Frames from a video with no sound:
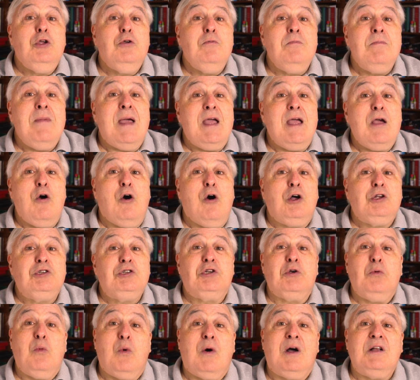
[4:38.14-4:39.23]
You may
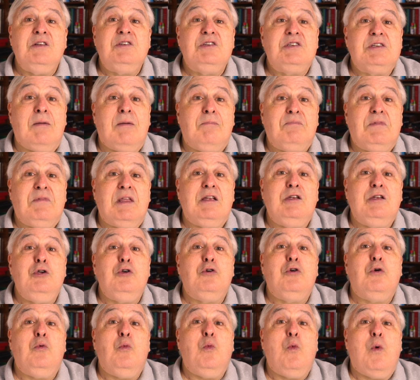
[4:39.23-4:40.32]
also want something you
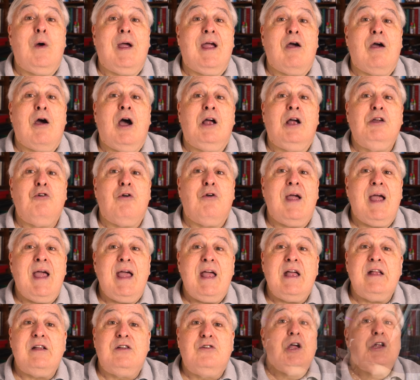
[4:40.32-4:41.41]
can wear on your head